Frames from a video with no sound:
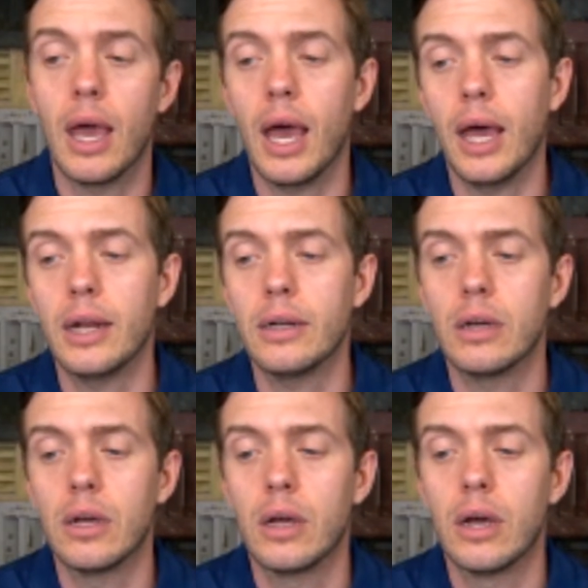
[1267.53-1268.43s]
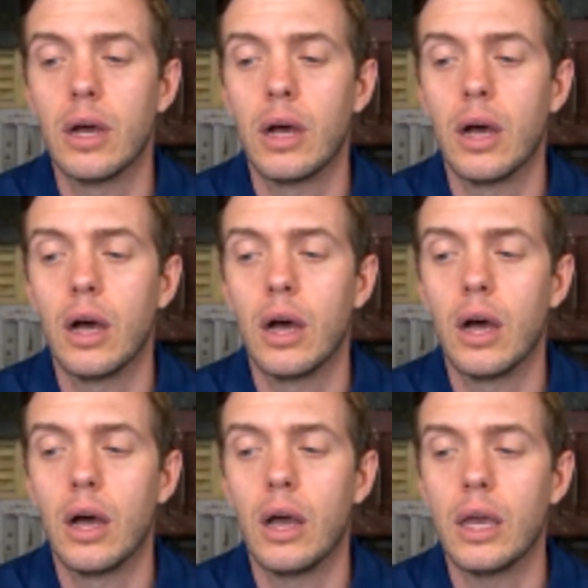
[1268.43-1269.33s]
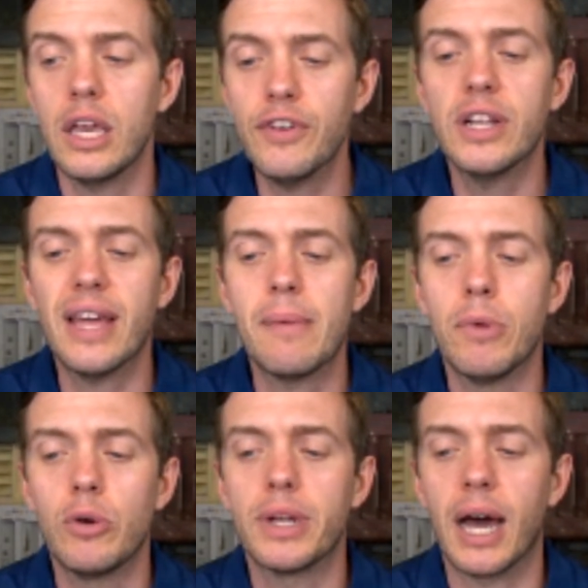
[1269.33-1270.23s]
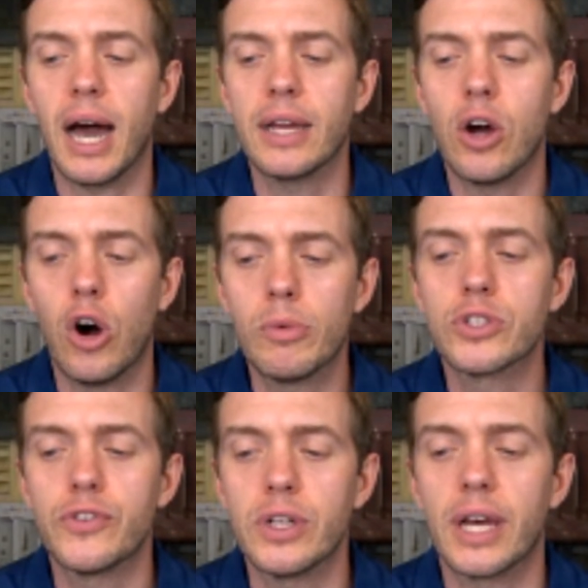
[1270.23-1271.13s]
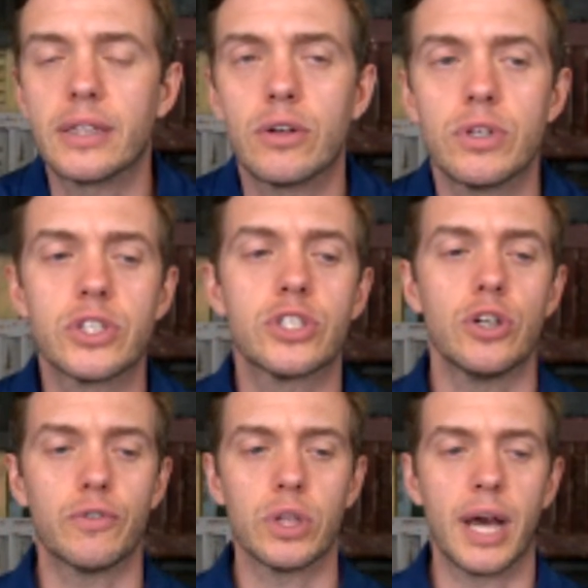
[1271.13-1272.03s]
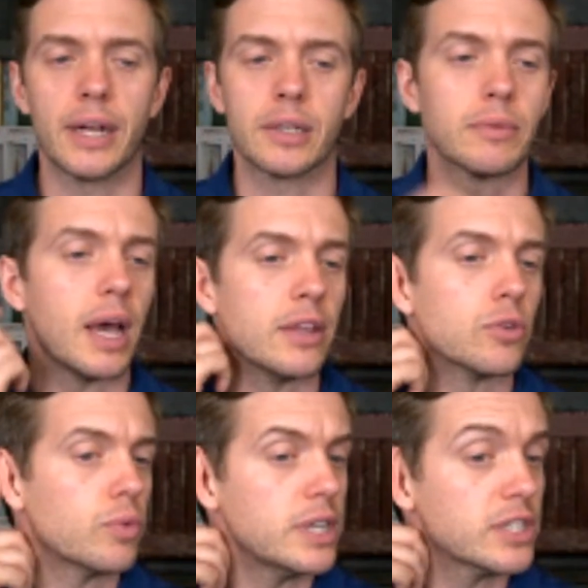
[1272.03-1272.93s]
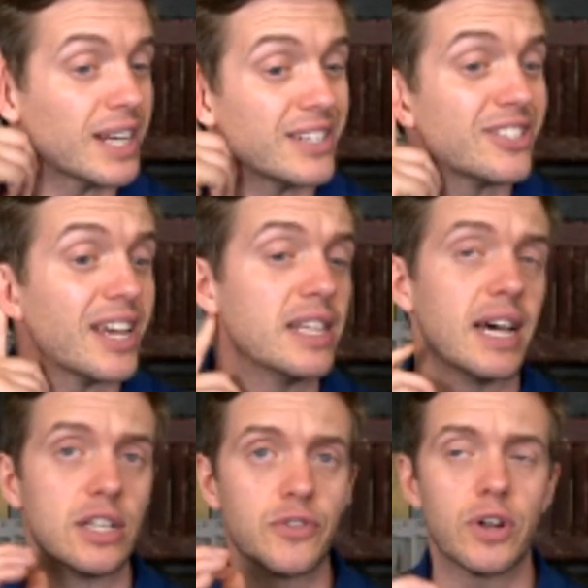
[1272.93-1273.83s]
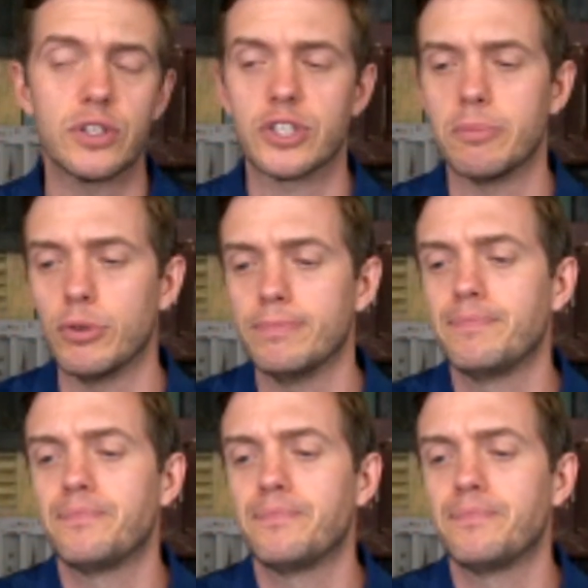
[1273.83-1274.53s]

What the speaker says: And even in that moment, I almost feel like there is a silver lining. And the reason I say that is very simple.